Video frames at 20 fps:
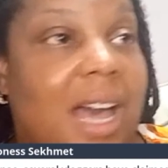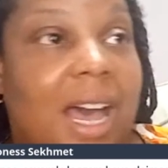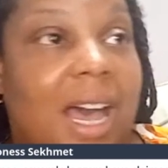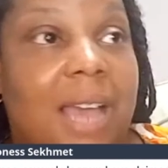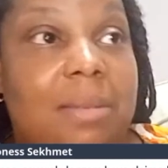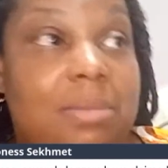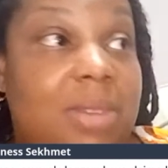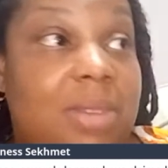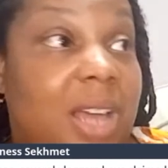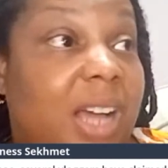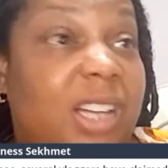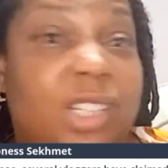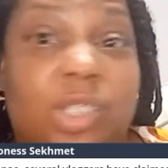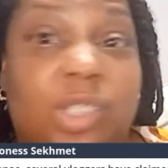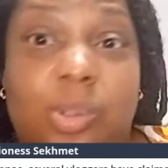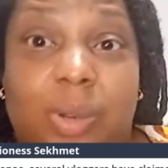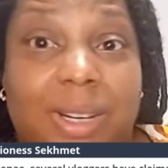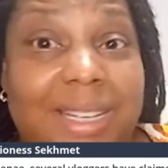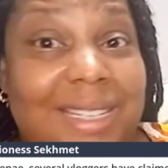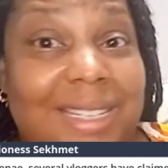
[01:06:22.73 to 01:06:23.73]
I'm not
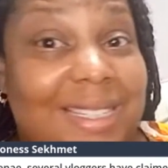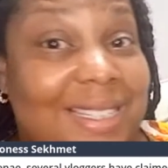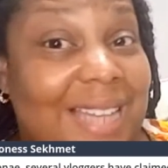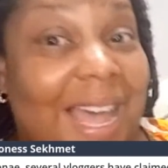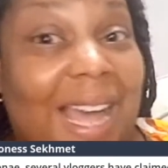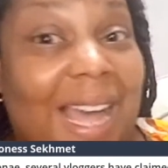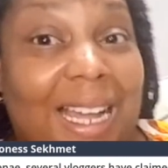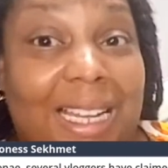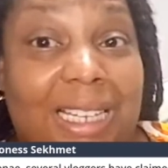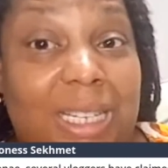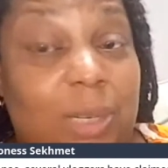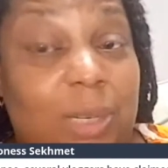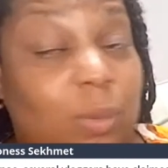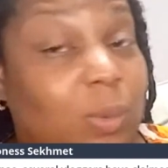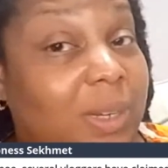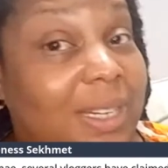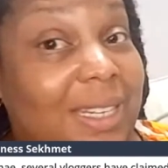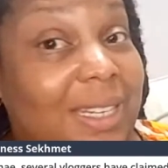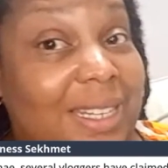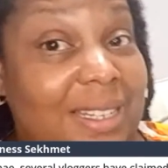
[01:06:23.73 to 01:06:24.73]
sure exactly
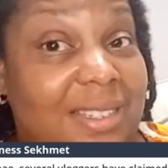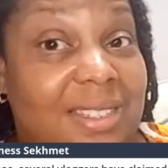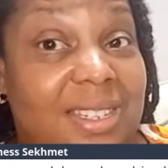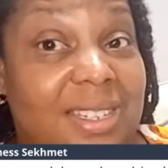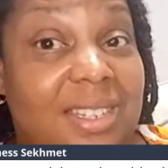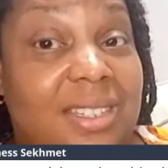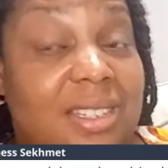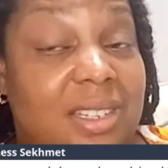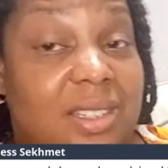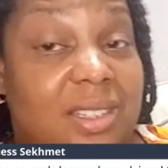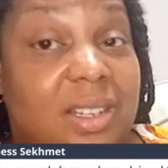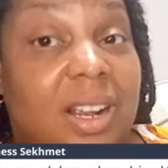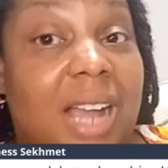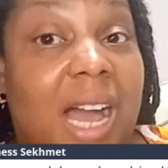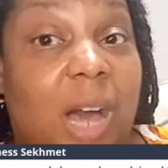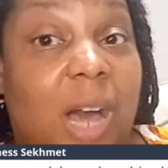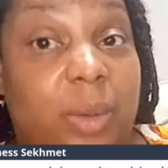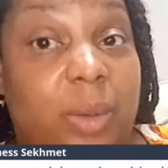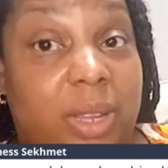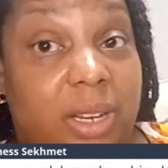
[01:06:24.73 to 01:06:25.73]
what these sisters are
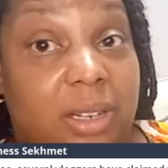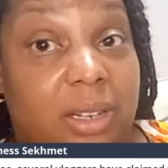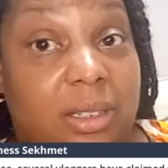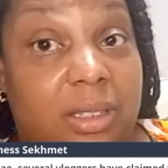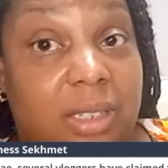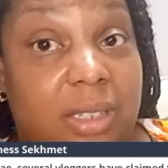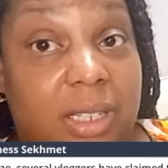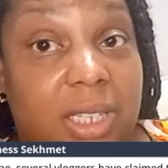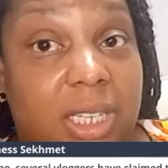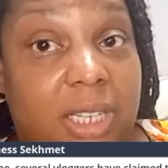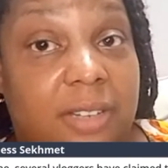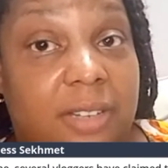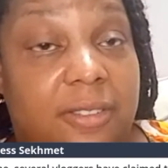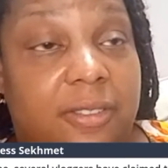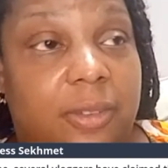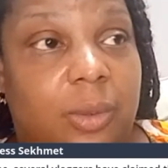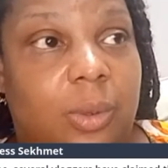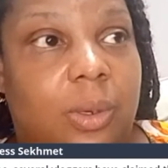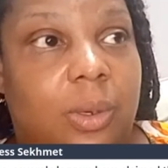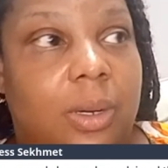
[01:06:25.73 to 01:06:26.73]
out here looking
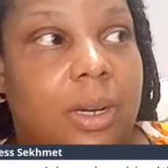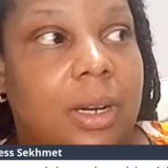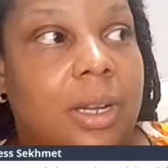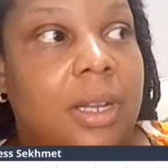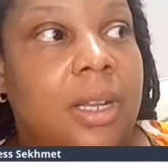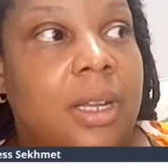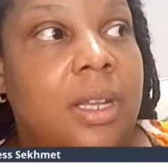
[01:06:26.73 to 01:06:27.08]
for,